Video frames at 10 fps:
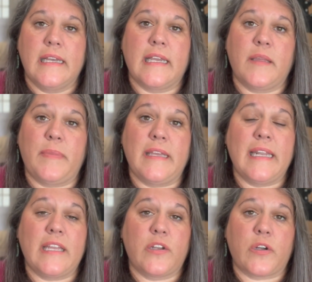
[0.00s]
It could be
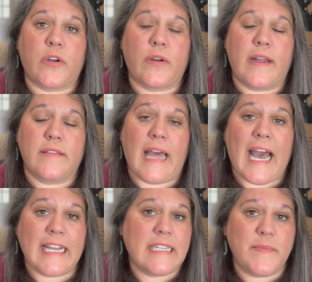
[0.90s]
getting the
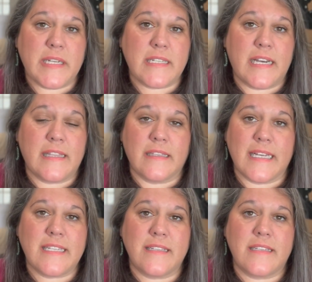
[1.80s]
academics done, the
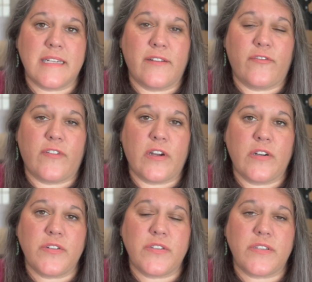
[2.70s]
lessons done
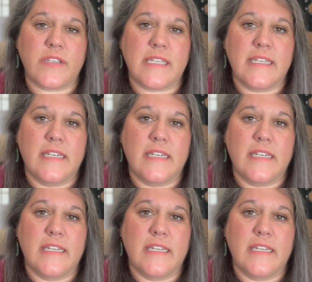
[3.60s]
first.